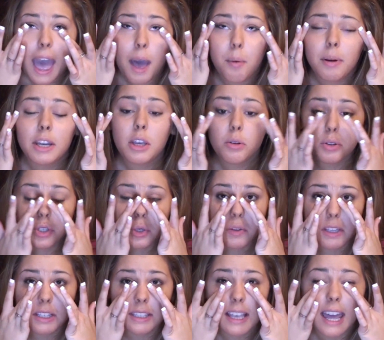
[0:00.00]
And when you do
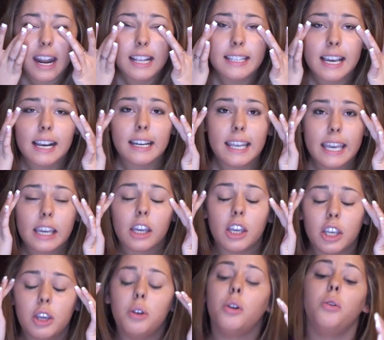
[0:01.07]
this kind of technique,
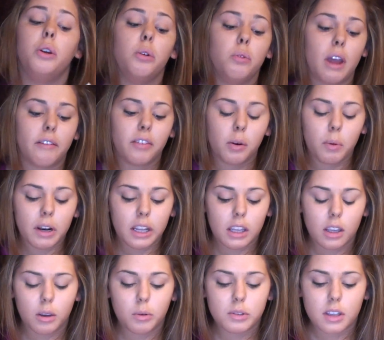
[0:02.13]
you never want to
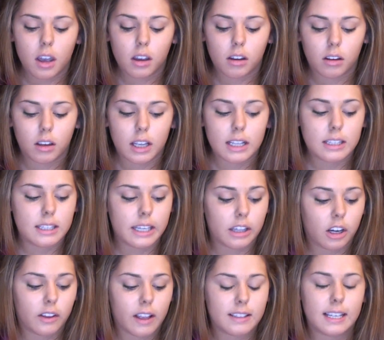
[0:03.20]
use a
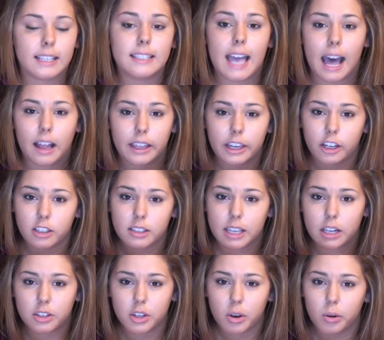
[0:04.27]
concealer that's exactly your
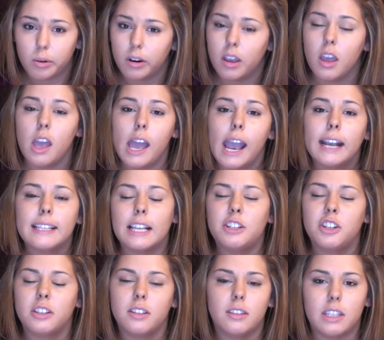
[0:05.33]
skin tone, because that
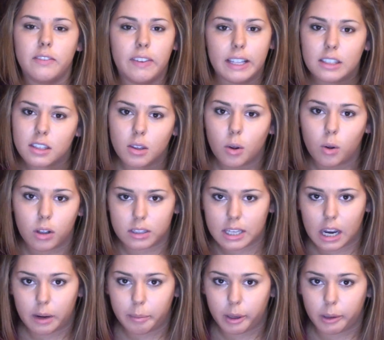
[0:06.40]
just defeats the whole
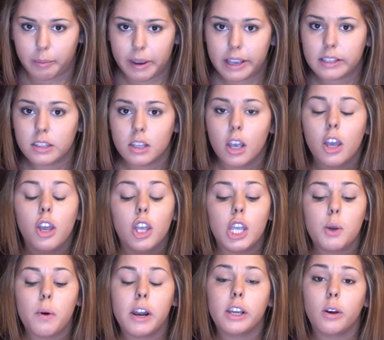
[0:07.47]
entire purpose.
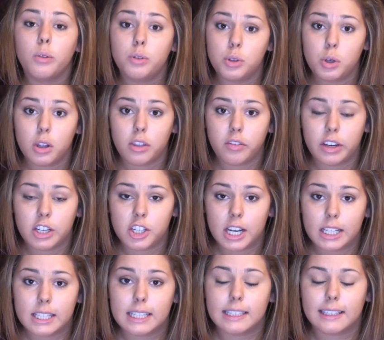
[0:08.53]
You want to go 2 to 3
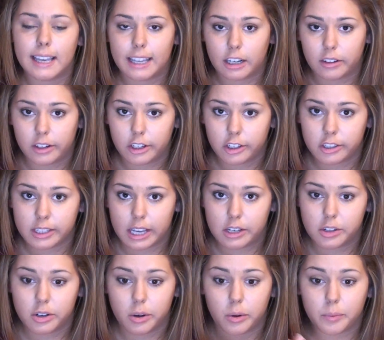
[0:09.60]
shades lighter than your
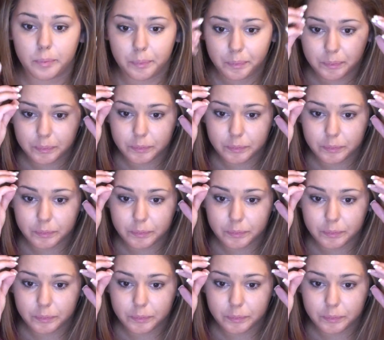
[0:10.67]
skin tone.